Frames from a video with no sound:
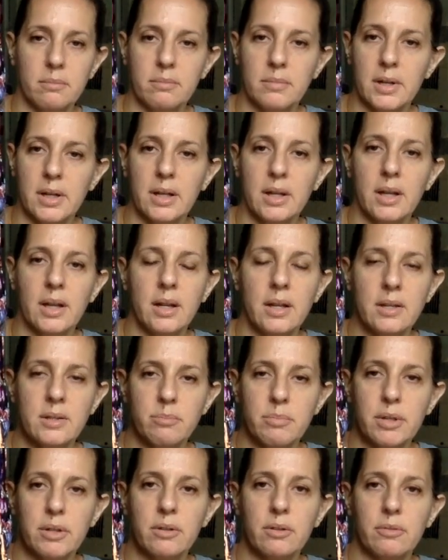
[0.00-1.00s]
but it is
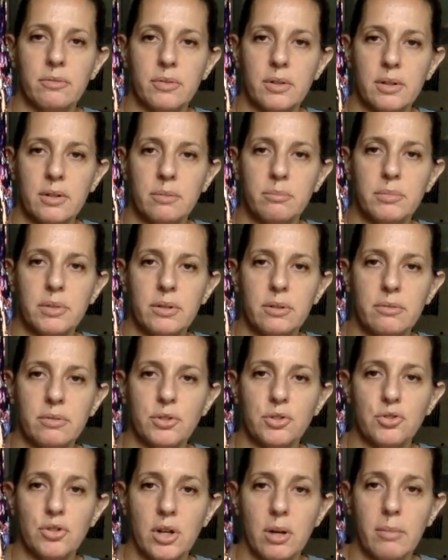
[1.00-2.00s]
beautiful. Beautiful
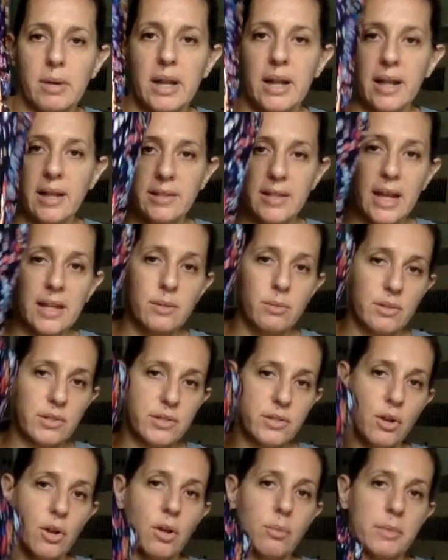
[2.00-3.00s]
trim. And that's what
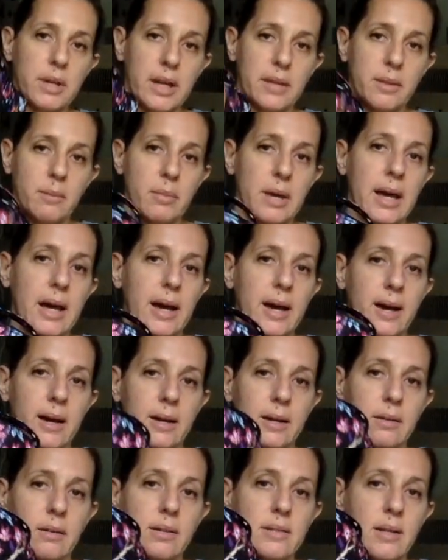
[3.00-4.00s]
sold me on the bag.
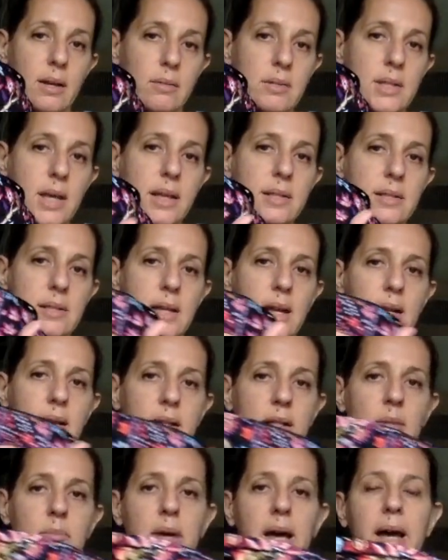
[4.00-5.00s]
Because I was hesitating on
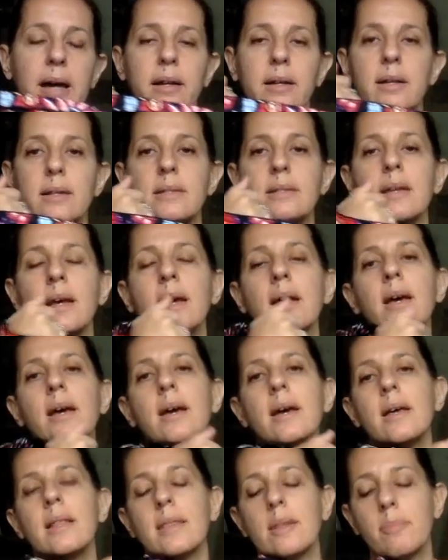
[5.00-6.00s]
the bag because
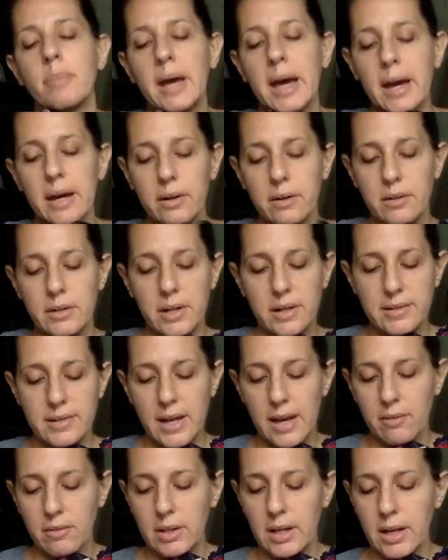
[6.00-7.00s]
the pattern does
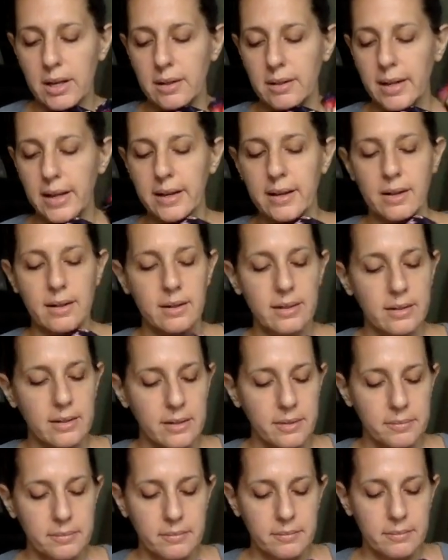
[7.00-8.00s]
have a lot of like
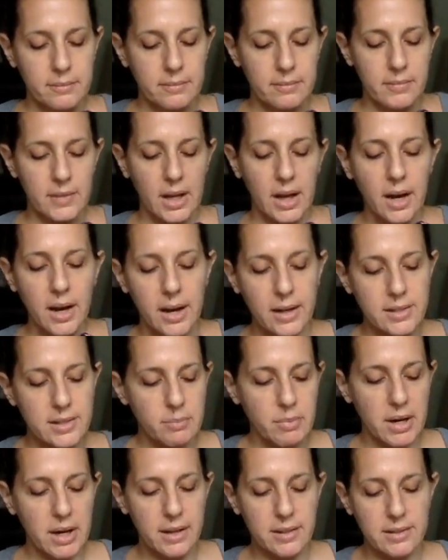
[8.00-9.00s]
hot
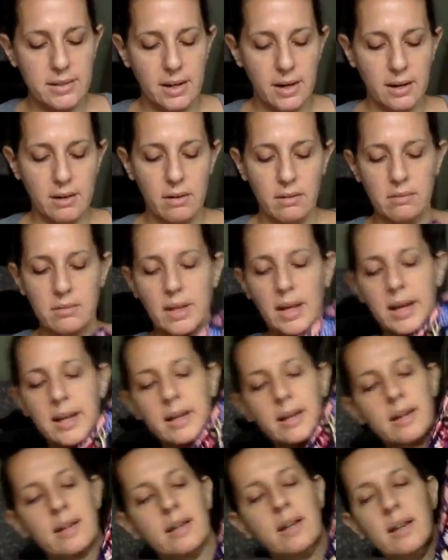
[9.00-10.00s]
spots that I don't like.
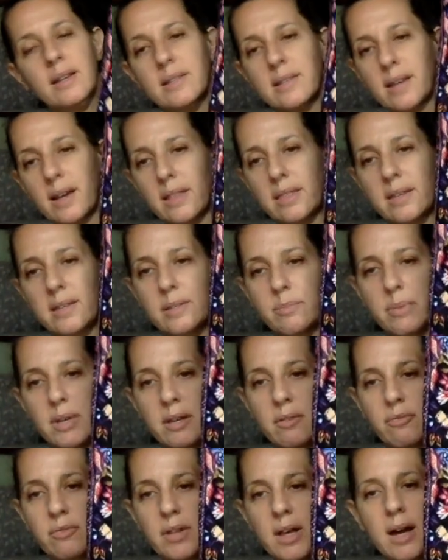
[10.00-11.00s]
It's got this
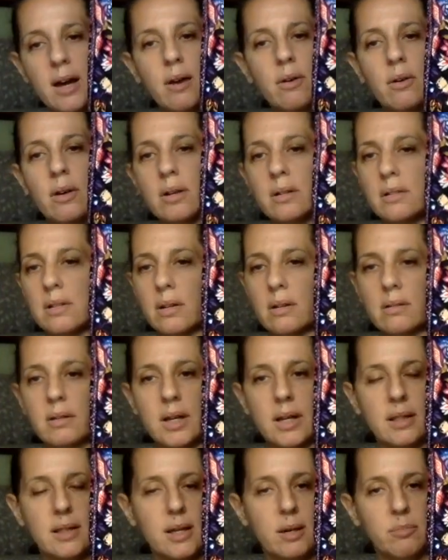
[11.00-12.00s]
big flower. Don't
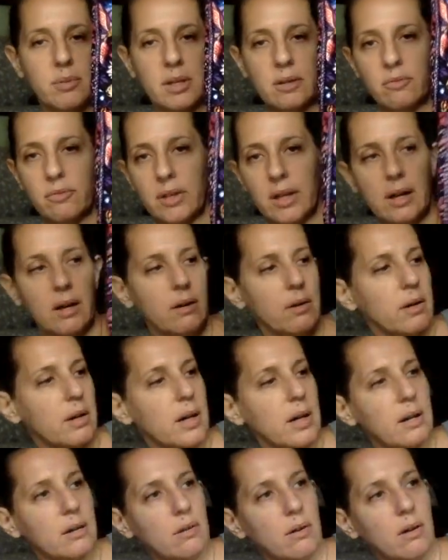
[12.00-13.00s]
like that big flower
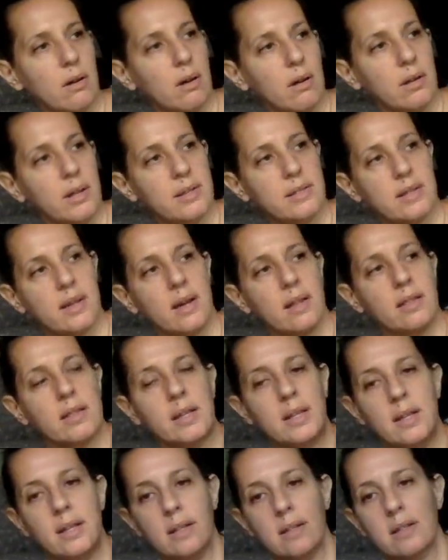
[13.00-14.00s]
at all. It's got
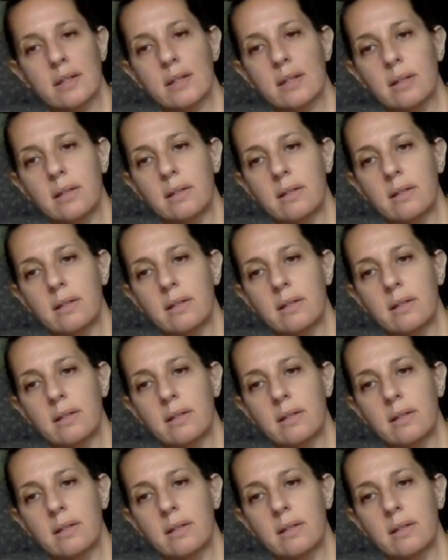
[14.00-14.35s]
these.